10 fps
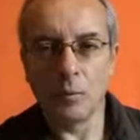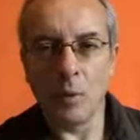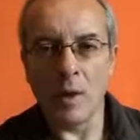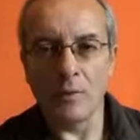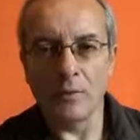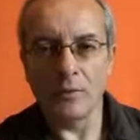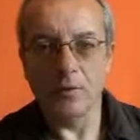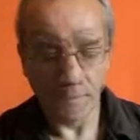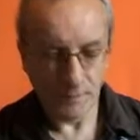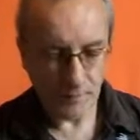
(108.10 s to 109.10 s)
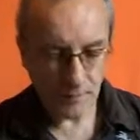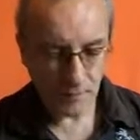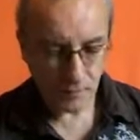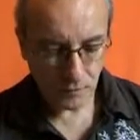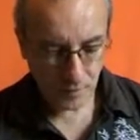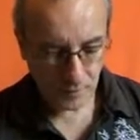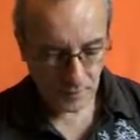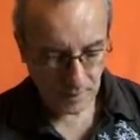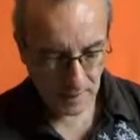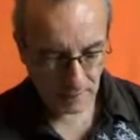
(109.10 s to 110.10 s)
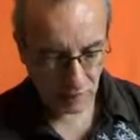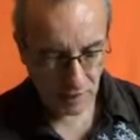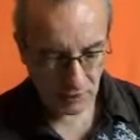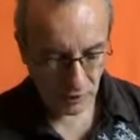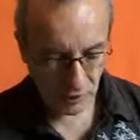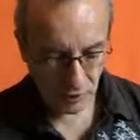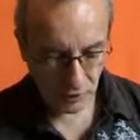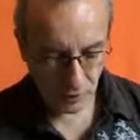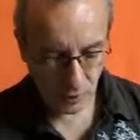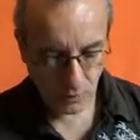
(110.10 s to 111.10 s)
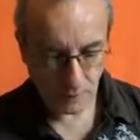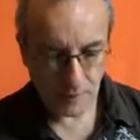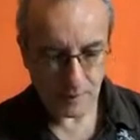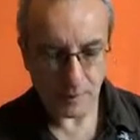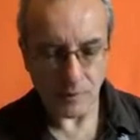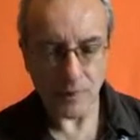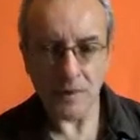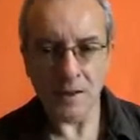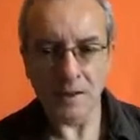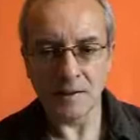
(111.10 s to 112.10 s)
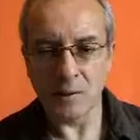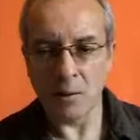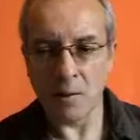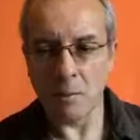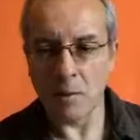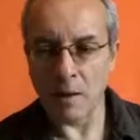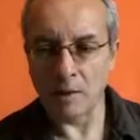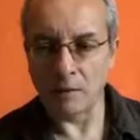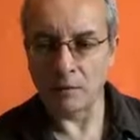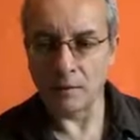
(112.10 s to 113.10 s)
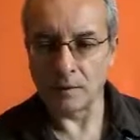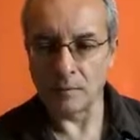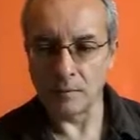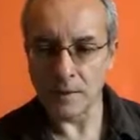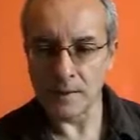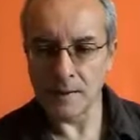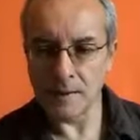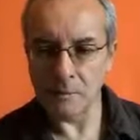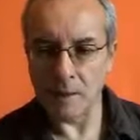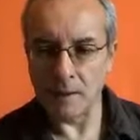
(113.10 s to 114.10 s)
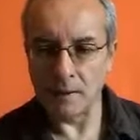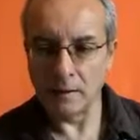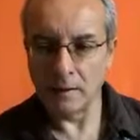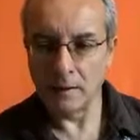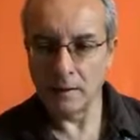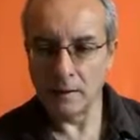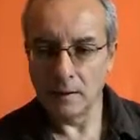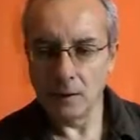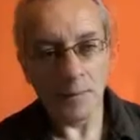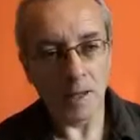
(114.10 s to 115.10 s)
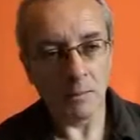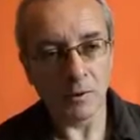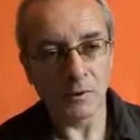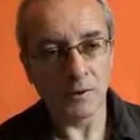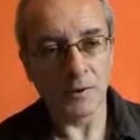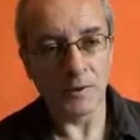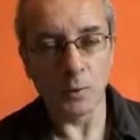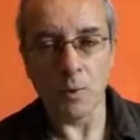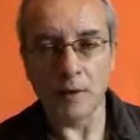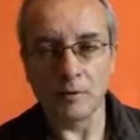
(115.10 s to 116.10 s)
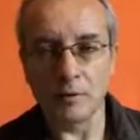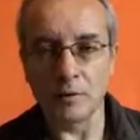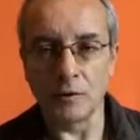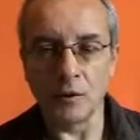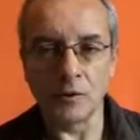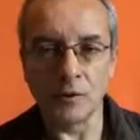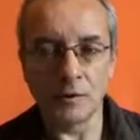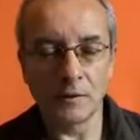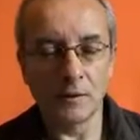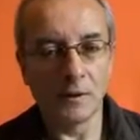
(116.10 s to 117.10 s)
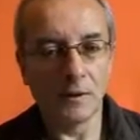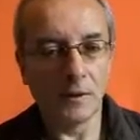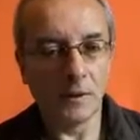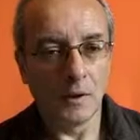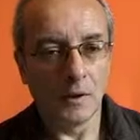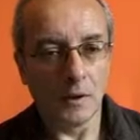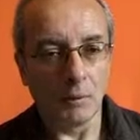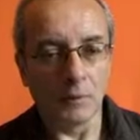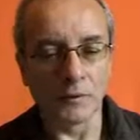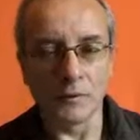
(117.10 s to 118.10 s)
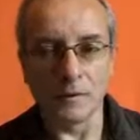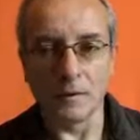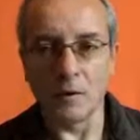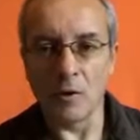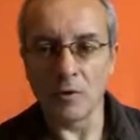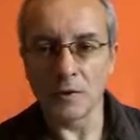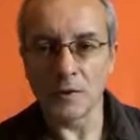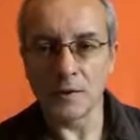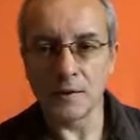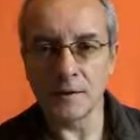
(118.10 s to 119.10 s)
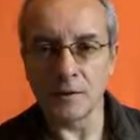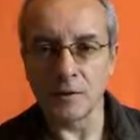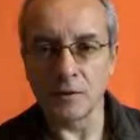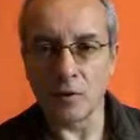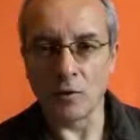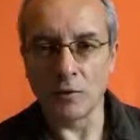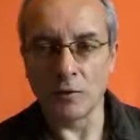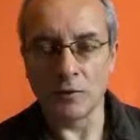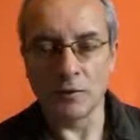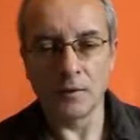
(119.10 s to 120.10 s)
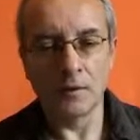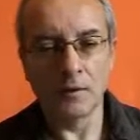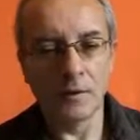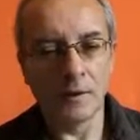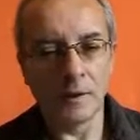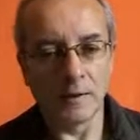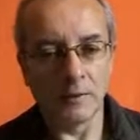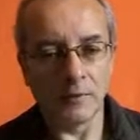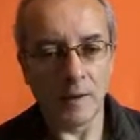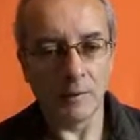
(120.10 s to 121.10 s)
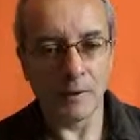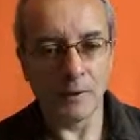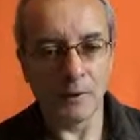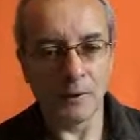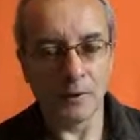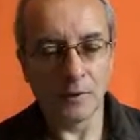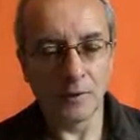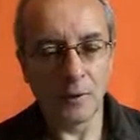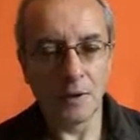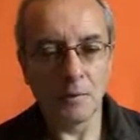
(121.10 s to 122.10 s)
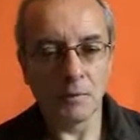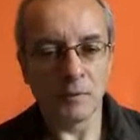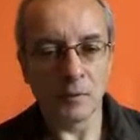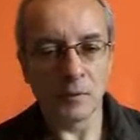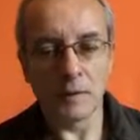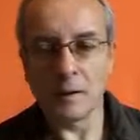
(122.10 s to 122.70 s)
wealth. And this can have tragic consequences. There was a case a while back of a businessman. He murdered his wife and daughter. He murdered the horses and dogs that the family owned before